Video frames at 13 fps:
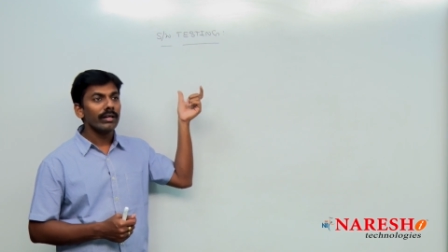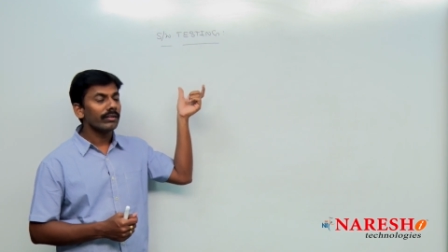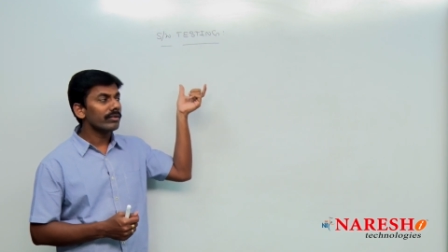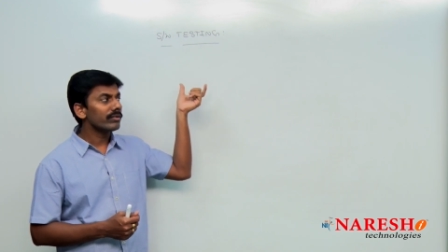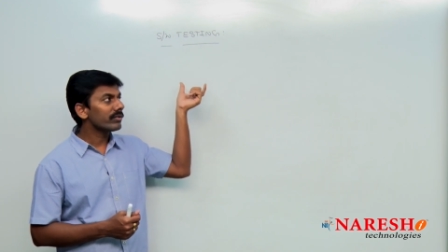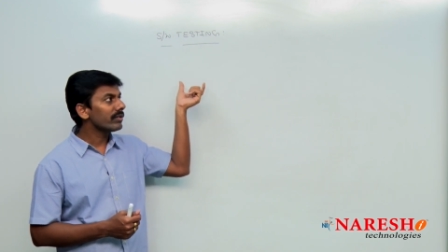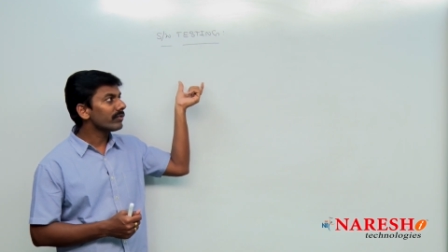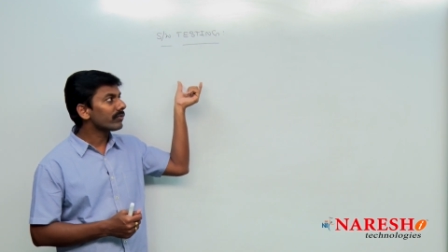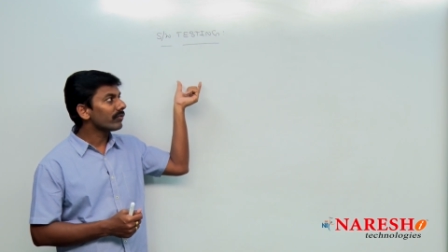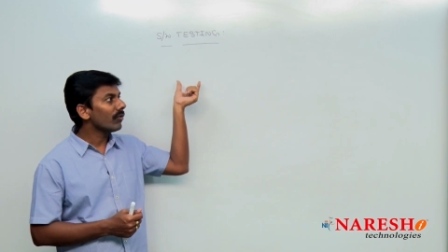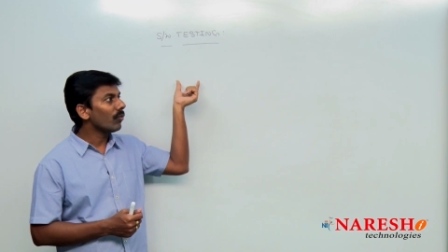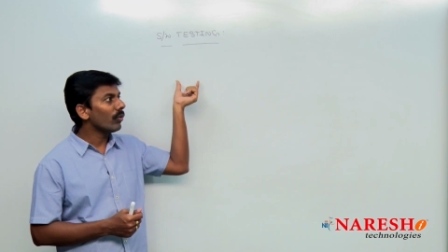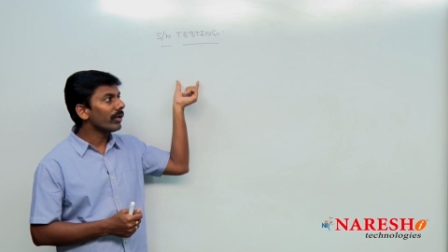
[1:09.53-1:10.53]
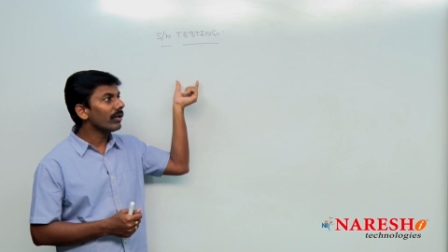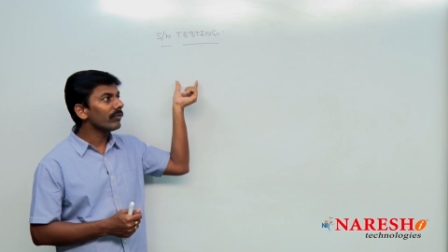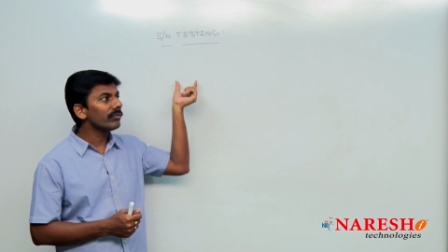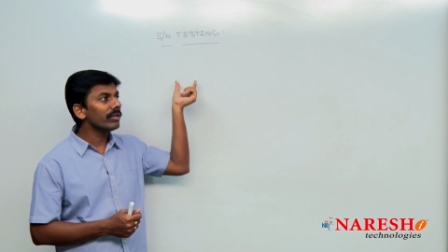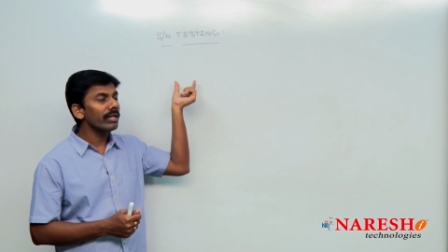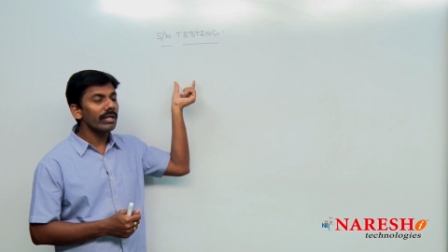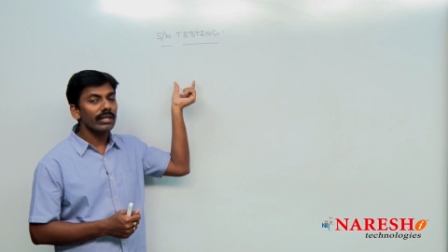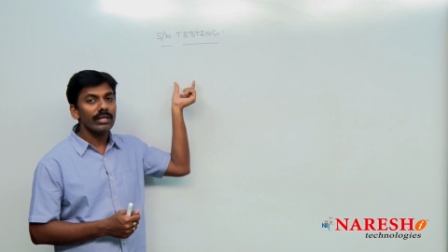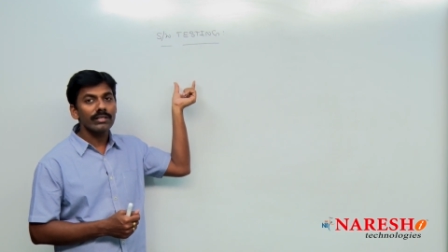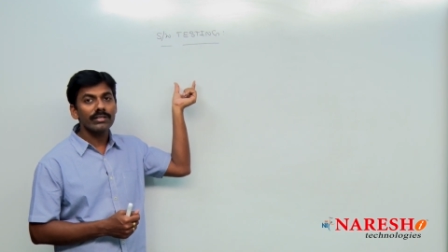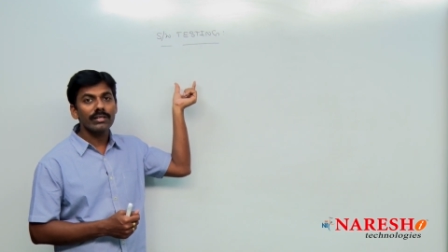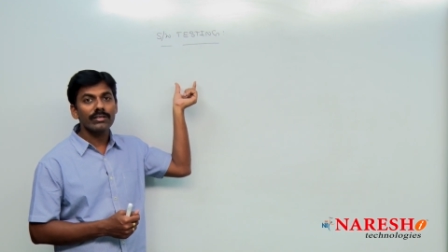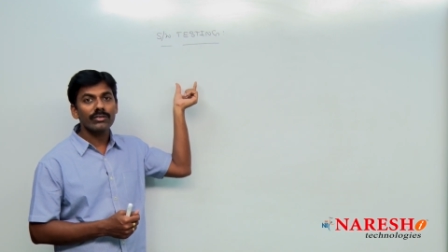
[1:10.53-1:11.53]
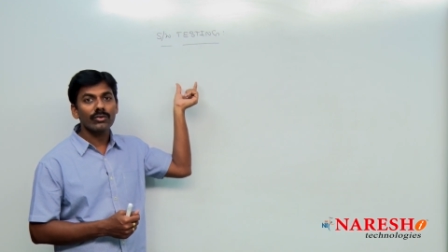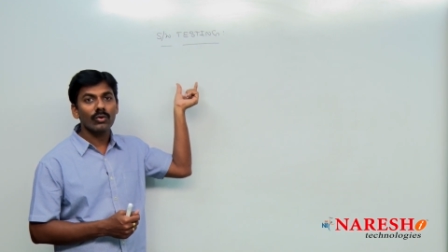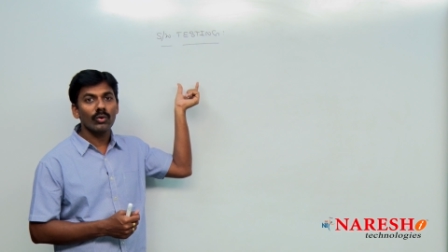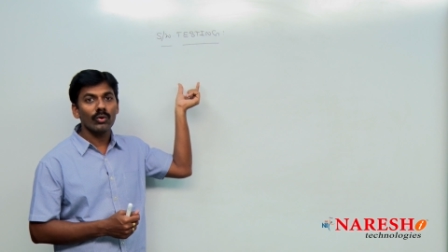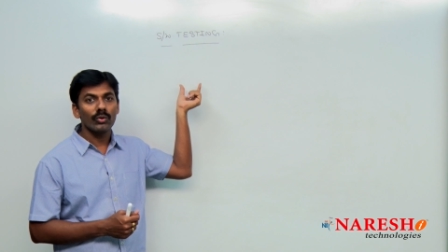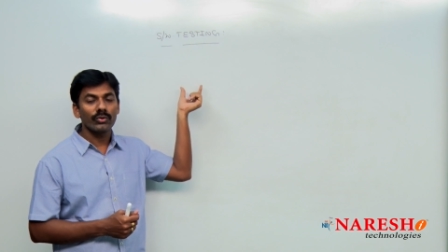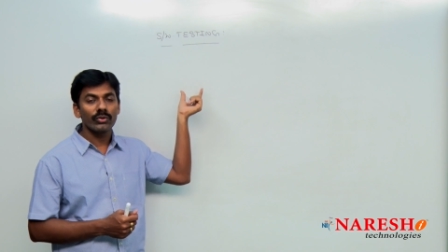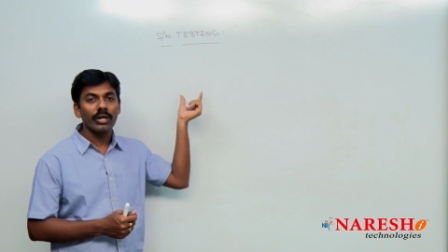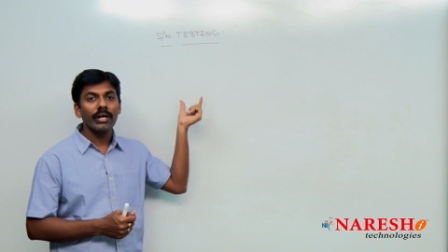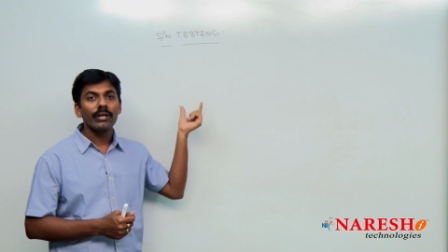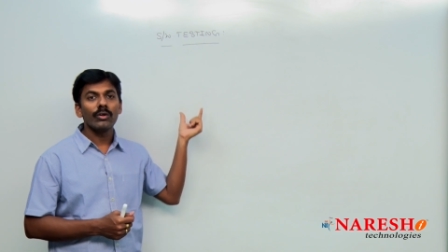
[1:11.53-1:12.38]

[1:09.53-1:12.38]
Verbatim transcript: this is one of the easiest codes